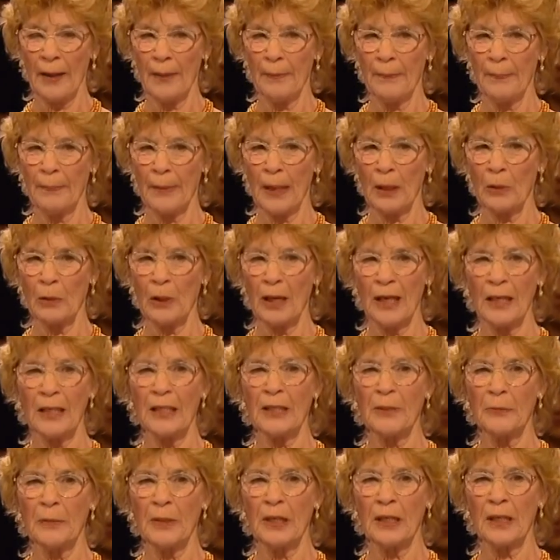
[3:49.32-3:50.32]
um, I would
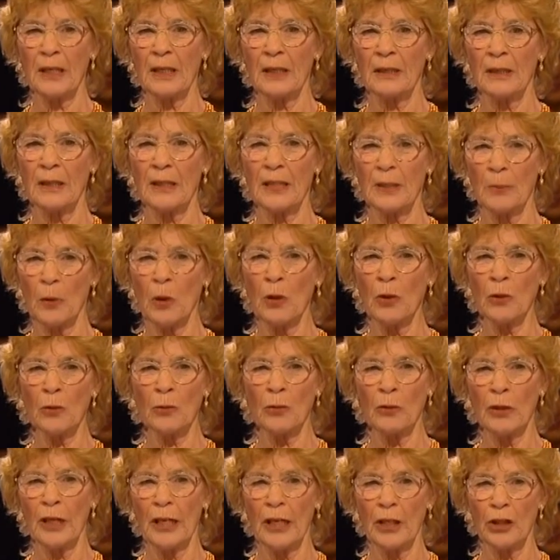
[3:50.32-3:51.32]
like to make a
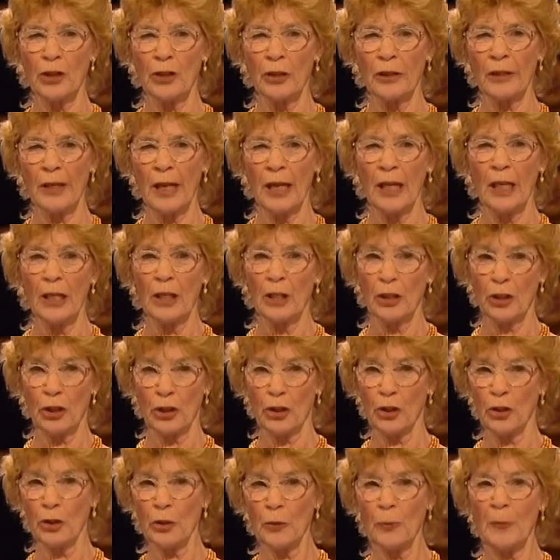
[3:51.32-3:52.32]
small donation
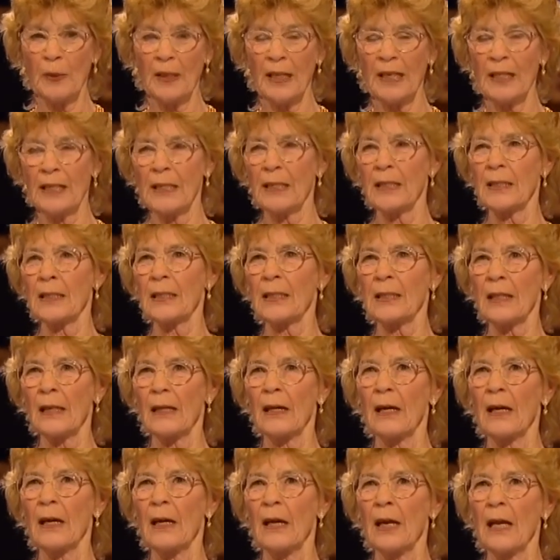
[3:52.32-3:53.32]
to two
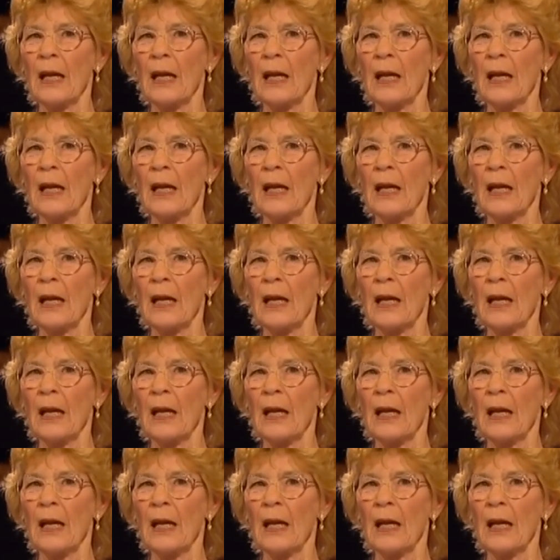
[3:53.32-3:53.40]
places.